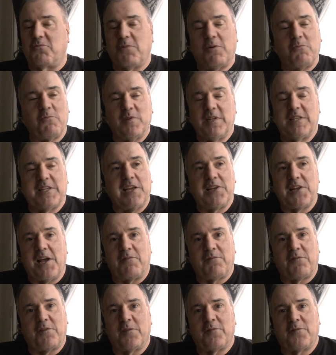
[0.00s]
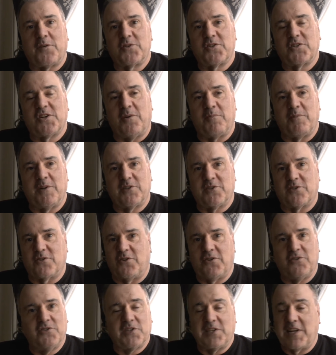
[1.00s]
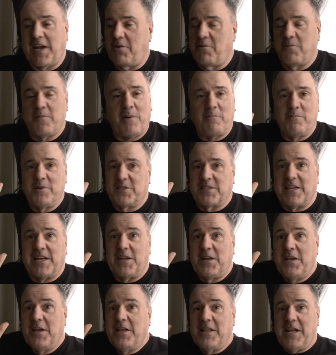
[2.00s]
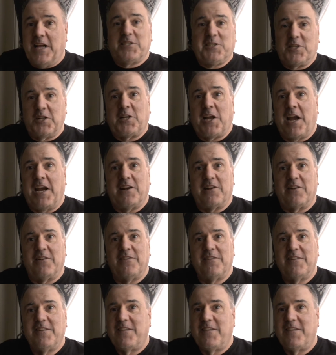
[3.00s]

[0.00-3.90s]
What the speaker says: We did that for the first couple of songs, and I remember saying that's a title.